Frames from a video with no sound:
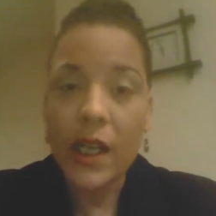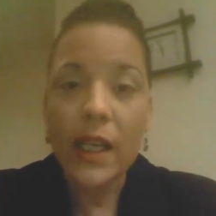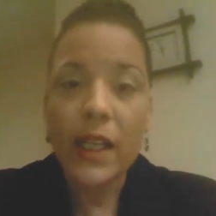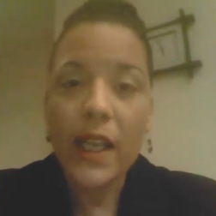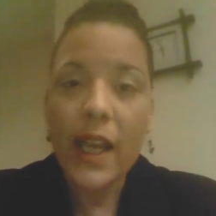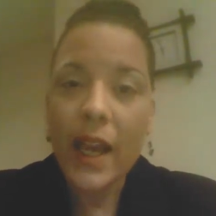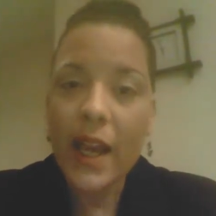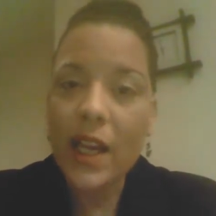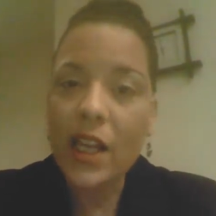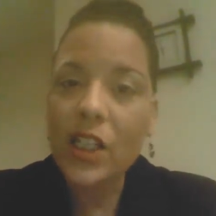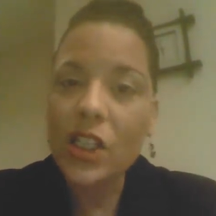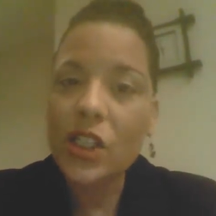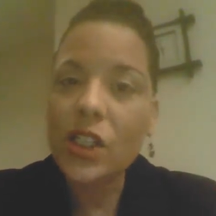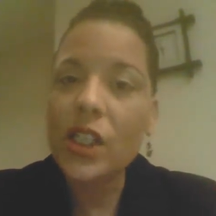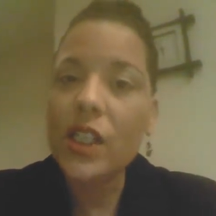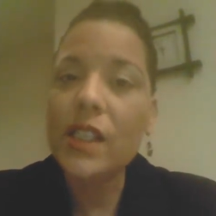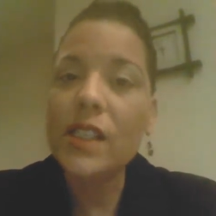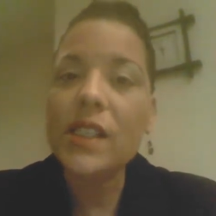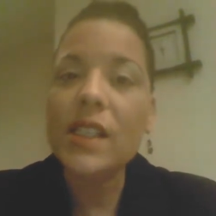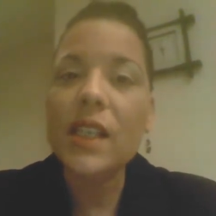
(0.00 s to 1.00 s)
Cash
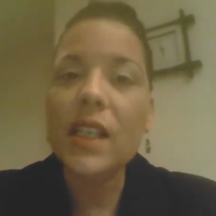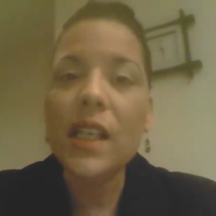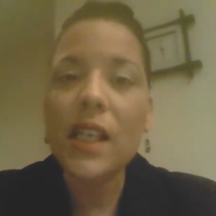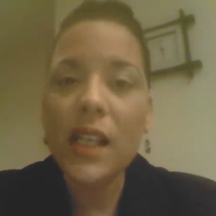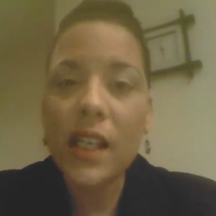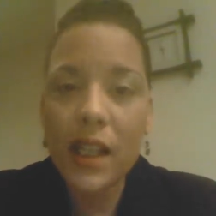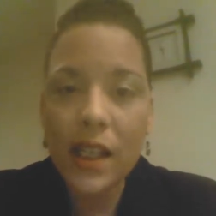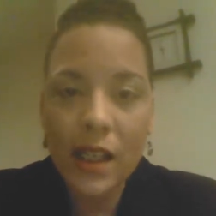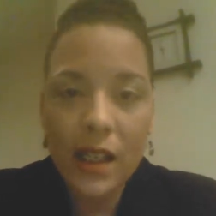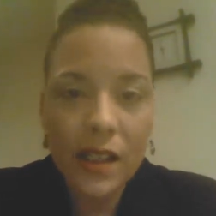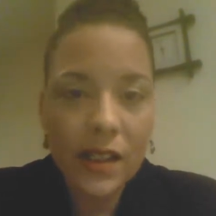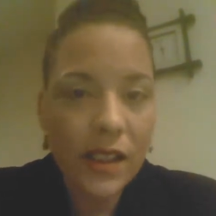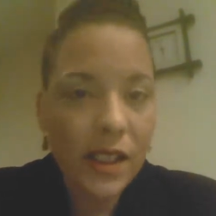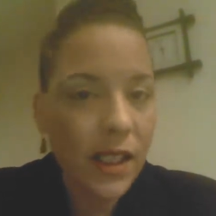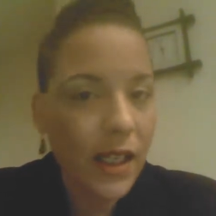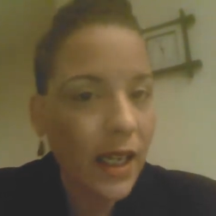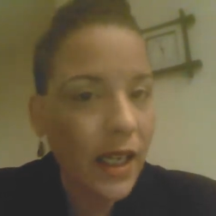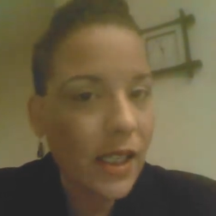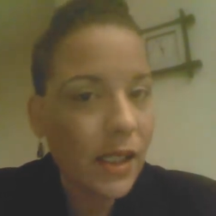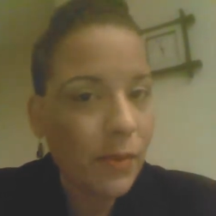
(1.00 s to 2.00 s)
is king in
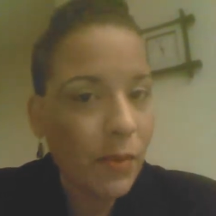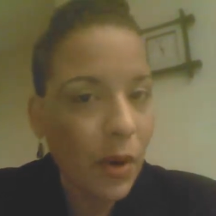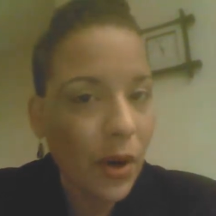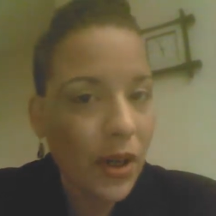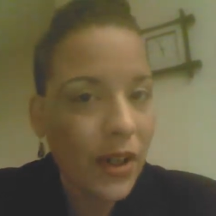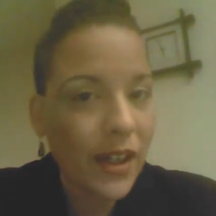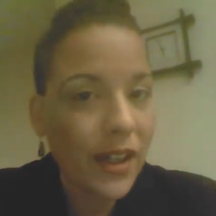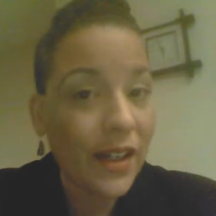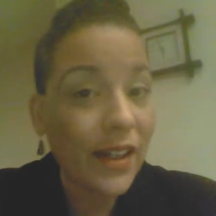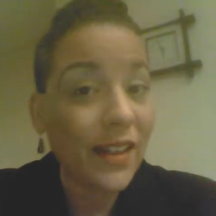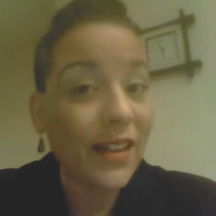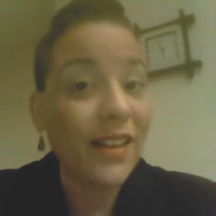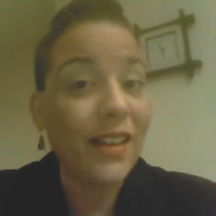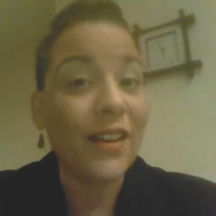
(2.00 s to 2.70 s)
today's market.